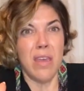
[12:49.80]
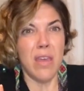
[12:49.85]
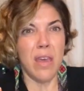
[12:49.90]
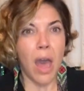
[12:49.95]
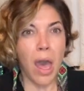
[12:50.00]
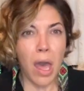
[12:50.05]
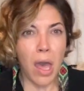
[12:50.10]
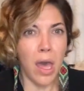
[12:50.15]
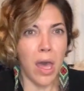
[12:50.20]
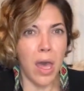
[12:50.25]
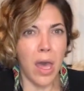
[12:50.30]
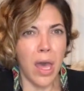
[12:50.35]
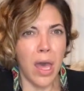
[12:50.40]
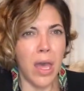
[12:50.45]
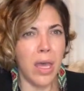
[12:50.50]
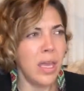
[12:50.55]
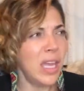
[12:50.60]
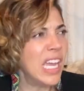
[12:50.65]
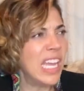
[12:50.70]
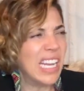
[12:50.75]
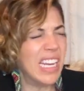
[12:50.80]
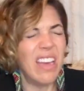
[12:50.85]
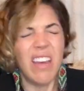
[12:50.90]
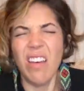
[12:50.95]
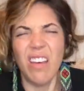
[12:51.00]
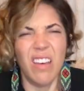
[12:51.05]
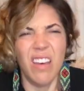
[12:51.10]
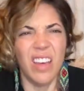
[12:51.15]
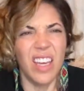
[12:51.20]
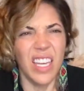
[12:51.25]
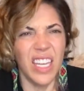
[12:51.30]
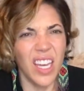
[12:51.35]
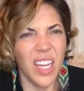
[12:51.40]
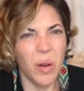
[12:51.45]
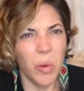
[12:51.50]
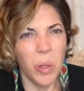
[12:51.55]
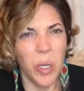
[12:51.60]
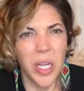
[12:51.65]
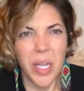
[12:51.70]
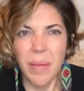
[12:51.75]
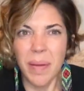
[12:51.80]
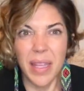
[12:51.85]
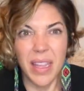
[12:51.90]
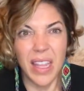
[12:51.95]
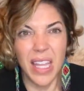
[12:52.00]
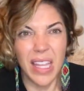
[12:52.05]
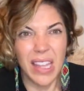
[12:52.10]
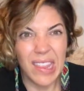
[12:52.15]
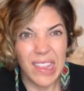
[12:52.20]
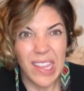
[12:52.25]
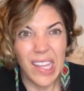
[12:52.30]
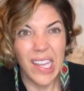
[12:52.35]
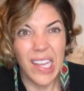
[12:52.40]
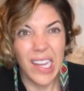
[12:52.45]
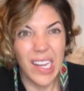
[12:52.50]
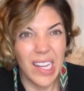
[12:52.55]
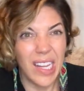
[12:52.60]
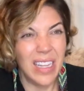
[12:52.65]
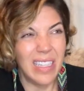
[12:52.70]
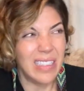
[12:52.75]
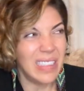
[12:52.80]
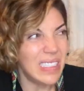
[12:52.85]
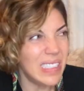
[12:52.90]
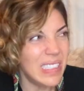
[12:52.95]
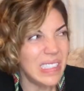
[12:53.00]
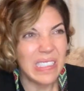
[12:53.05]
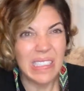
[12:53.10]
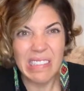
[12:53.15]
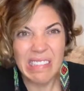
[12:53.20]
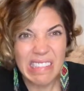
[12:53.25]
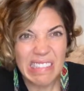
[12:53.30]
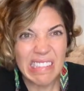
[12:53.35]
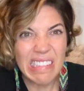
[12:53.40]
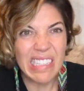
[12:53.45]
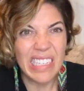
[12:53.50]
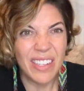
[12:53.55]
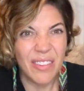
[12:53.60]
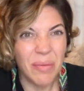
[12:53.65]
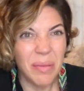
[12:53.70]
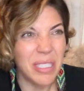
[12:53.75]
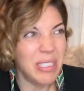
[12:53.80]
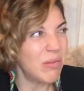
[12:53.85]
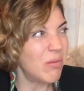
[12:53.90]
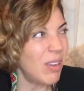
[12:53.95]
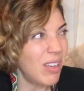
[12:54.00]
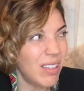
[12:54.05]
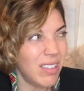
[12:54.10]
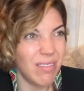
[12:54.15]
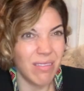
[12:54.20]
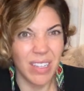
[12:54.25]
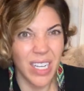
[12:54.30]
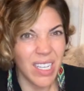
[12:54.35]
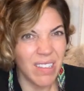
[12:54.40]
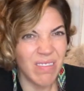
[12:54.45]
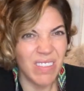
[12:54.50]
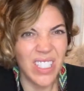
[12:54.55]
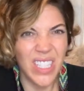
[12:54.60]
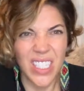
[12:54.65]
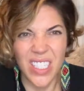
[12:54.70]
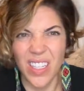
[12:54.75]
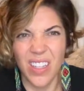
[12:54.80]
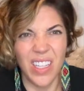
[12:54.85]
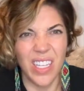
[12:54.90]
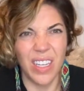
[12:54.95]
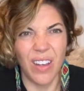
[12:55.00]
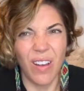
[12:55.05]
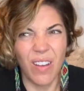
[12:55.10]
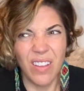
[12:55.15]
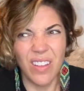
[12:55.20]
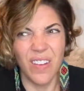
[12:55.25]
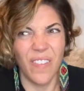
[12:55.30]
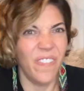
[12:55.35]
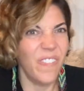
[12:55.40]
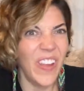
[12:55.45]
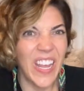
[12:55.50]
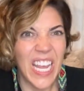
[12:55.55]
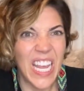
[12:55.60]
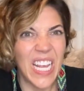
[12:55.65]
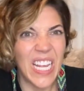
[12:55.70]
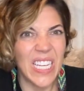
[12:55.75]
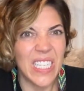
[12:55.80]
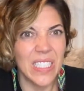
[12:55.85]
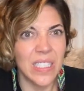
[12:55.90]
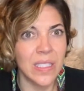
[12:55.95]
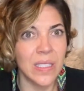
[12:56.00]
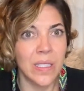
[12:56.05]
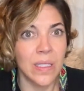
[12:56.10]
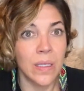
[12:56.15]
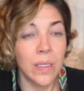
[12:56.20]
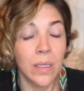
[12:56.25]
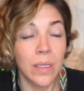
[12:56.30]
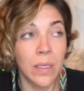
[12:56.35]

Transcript: I gotta worry about that thing and and everybody's walking around with it like on their face.